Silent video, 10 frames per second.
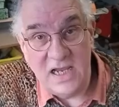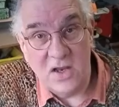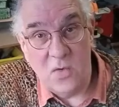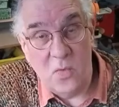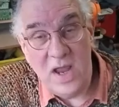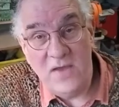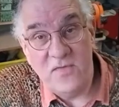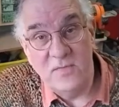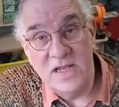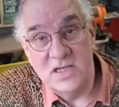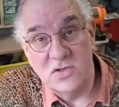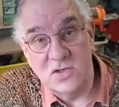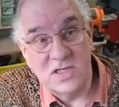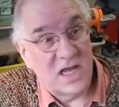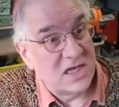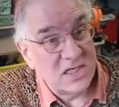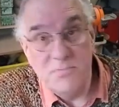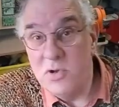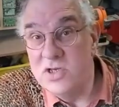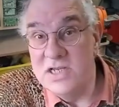heat away from the exhaust gas
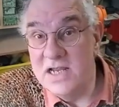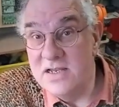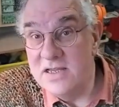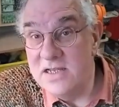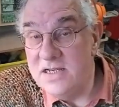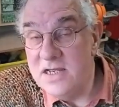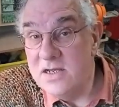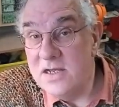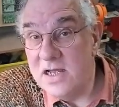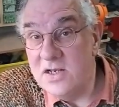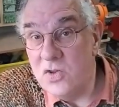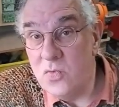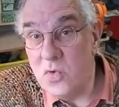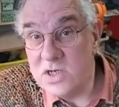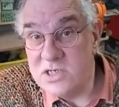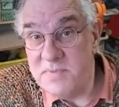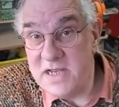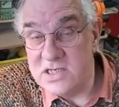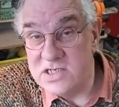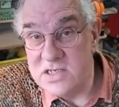and puts it into the
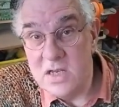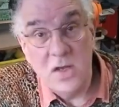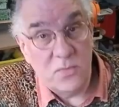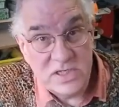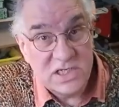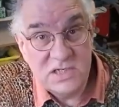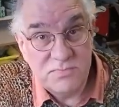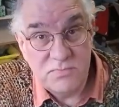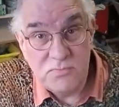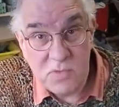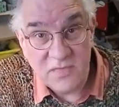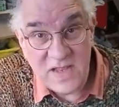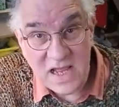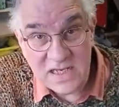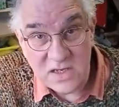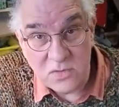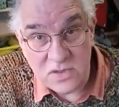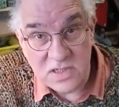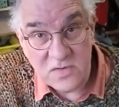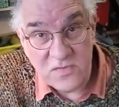workspace, which is what the idea
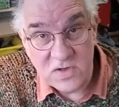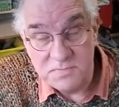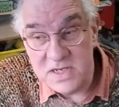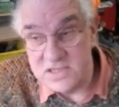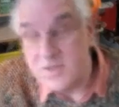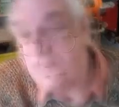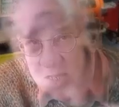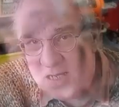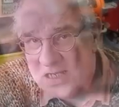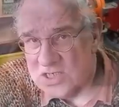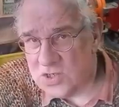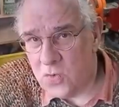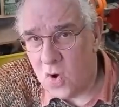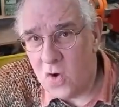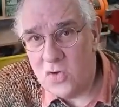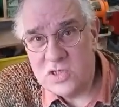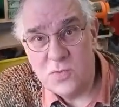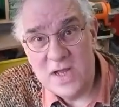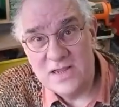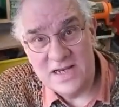was in the first place. So
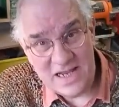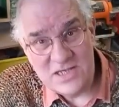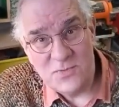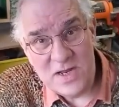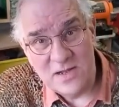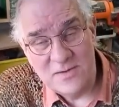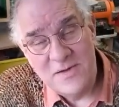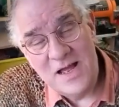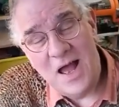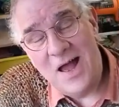all's well that ends well.